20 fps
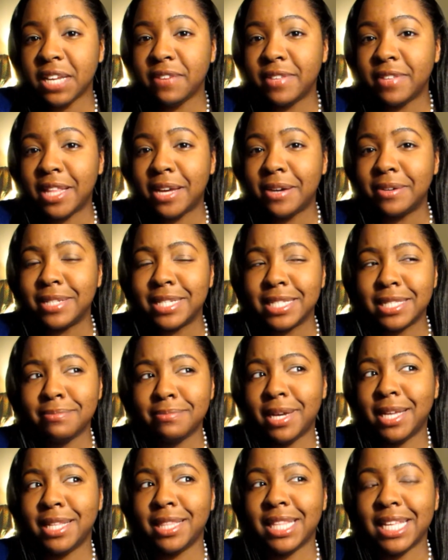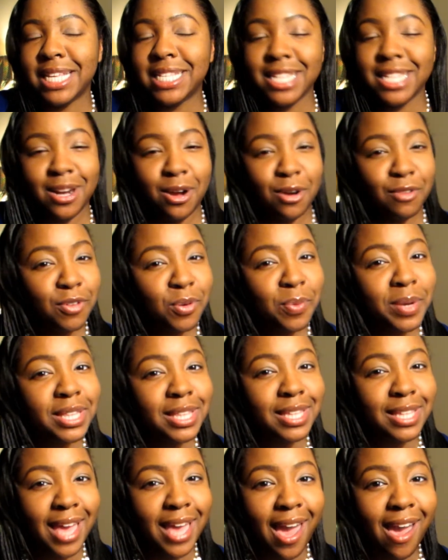Even though this month isn't over
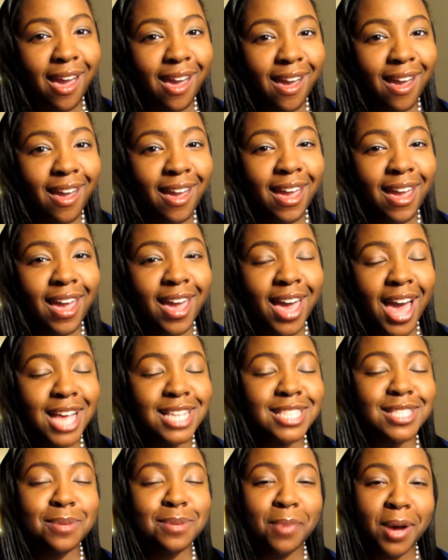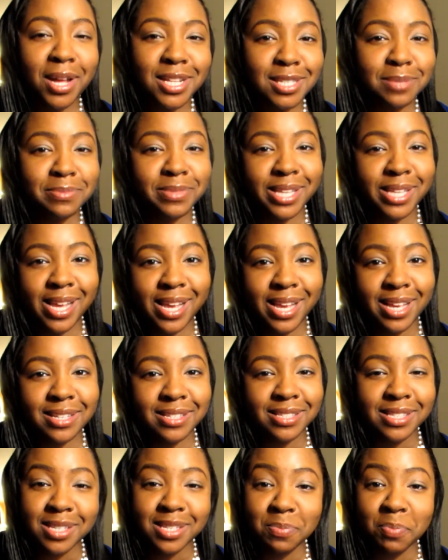with yet, I still bought some
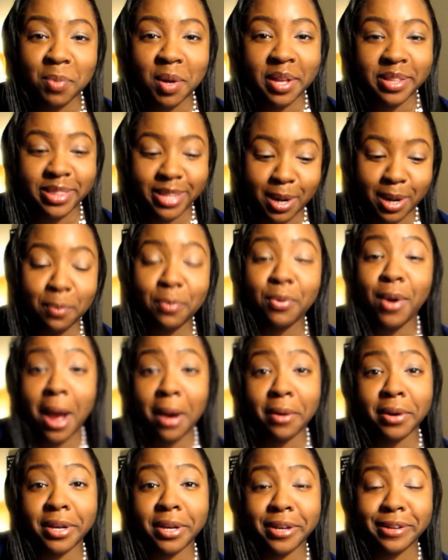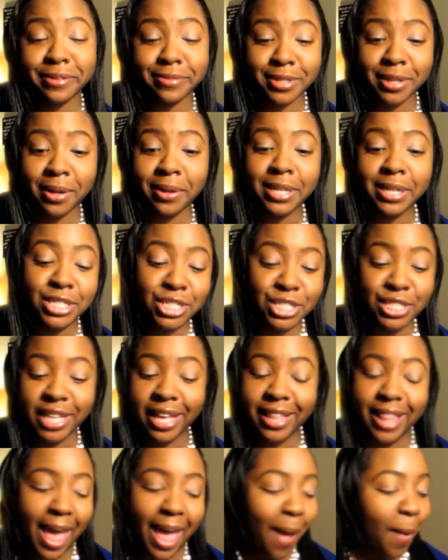things this month that I'm proud of, so let's just
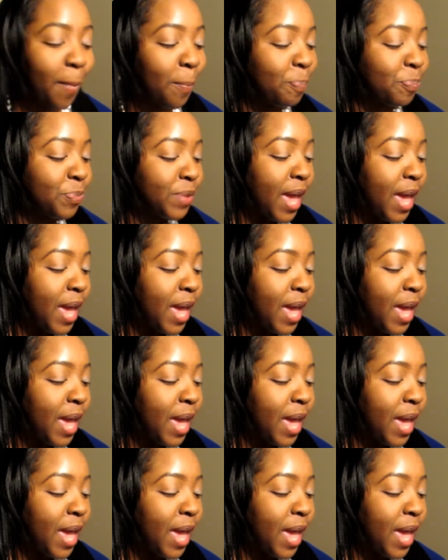say that.